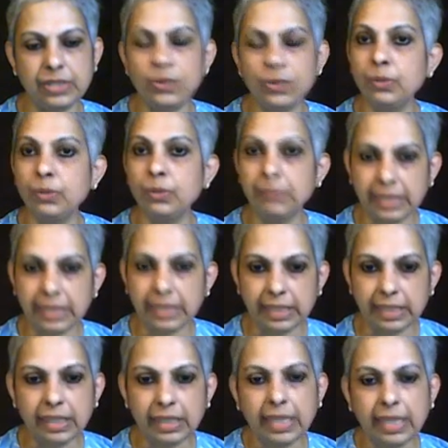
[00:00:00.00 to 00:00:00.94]
told
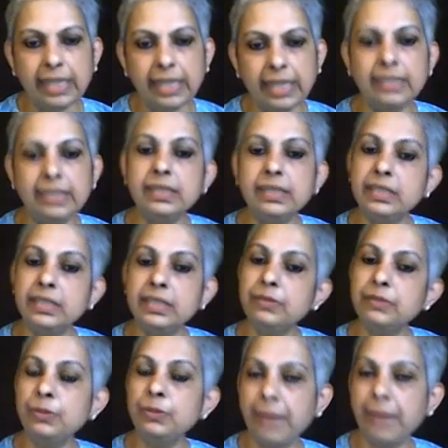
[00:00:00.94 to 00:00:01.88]
me in an
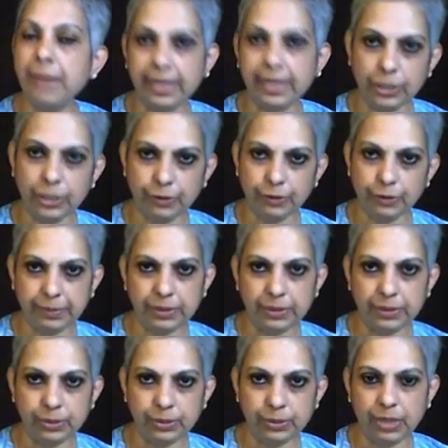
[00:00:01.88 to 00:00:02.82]
interview back in
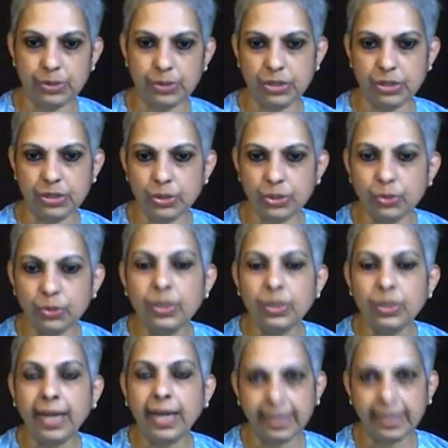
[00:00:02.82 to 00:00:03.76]
November
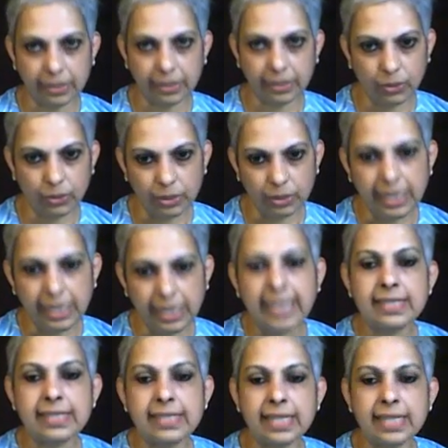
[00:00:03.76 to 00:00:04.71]
2002, and I quote,
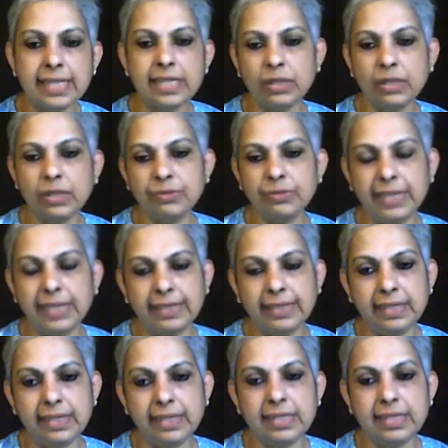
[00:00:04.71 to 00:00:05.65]
6 out of
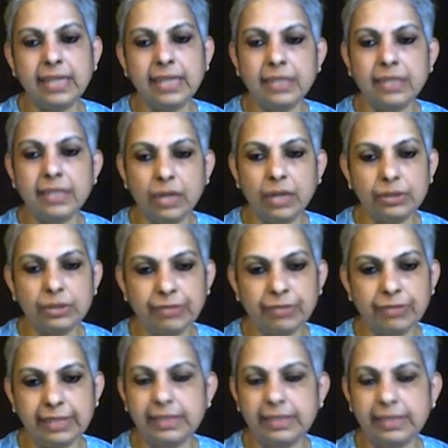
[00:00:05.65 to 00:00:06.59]
10 years are drought
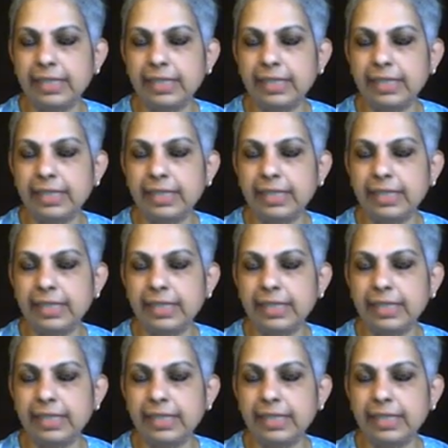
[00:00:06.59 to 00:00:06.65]
affected